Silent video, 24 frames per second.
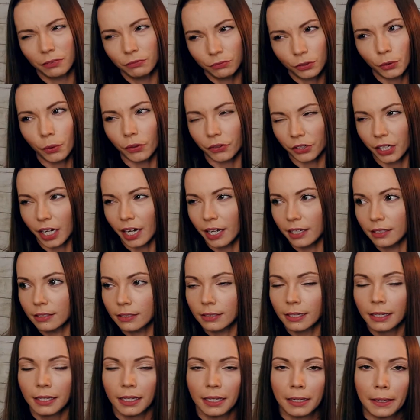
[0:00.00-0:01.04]
few other
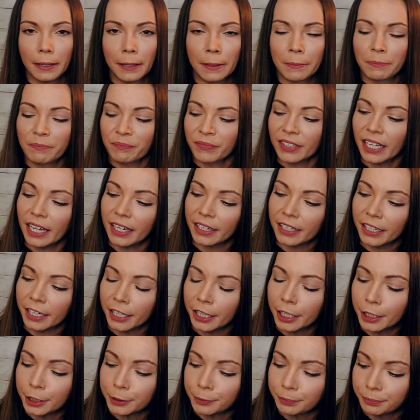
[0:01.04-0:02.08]
guys.
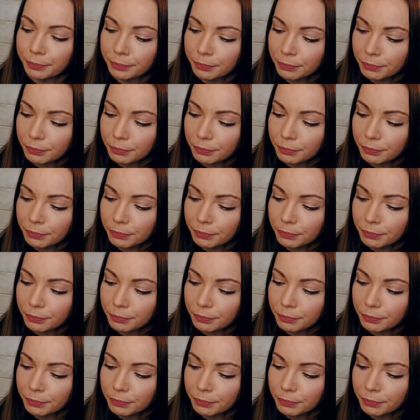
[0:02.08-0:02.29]
And